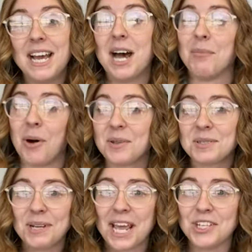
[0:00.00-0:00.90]
I'm
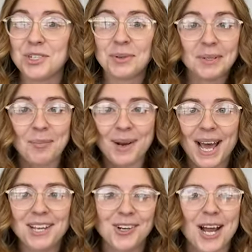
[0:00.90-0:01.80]
also an HU
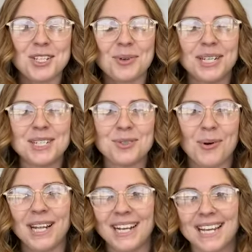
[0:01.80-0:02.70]
alumni, graduated in
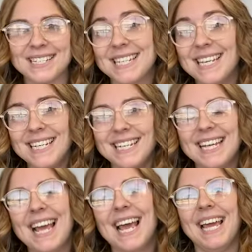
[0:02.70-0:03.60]
2019,
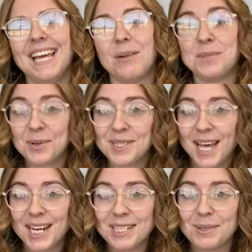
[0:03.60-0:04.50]
and I'm so
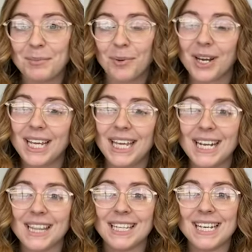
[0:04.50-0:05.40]
excited to be
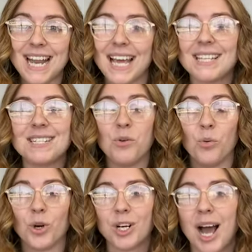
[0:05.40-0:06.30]
bringing the next
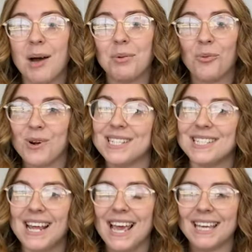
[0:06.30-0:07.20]
Word Up
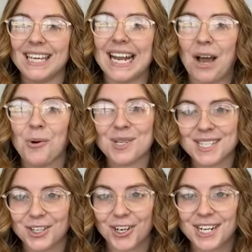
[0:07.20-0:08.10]
Wednesday in our
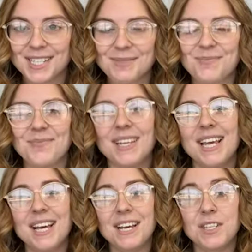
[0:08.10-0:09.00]
series.
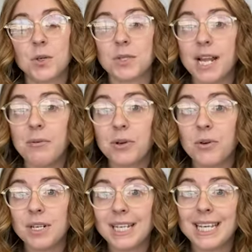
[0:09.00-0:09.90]
So today we're
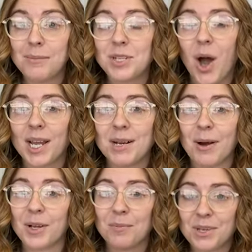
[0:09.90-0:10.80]
going to keep talking
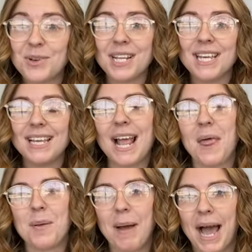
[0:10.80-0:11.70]
about community
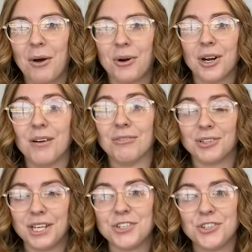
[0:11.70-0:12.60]
and the power of
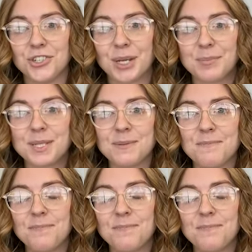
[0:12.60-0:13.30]
relationships.